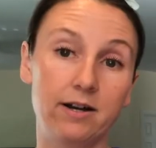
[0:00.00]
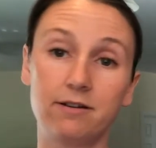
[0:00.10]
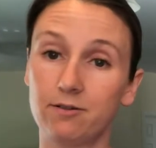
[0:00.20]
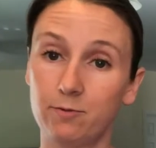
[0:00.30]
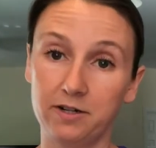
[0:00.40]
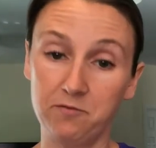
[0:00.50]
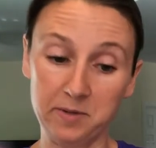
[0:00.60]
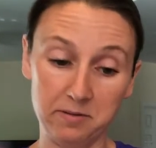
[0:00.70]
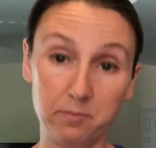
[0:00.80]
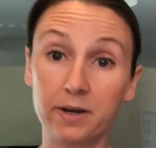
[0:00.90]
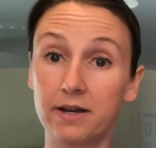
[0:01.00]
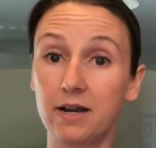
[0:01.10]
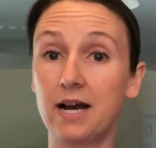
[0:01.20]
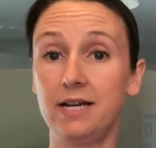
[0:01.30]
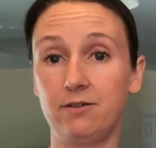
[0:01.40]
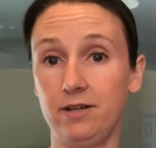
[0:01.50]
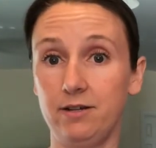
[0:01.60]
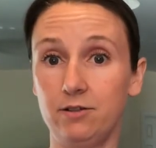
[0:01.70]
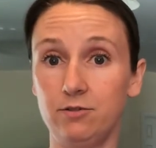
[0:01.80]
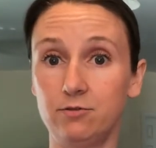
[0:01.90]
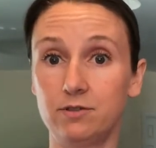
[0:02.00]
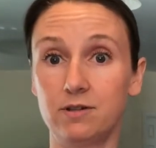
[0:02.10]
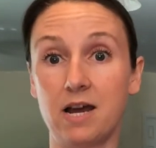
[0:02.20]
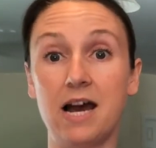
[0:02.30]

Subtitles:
I don't know where you've been, but I don't eat gluten.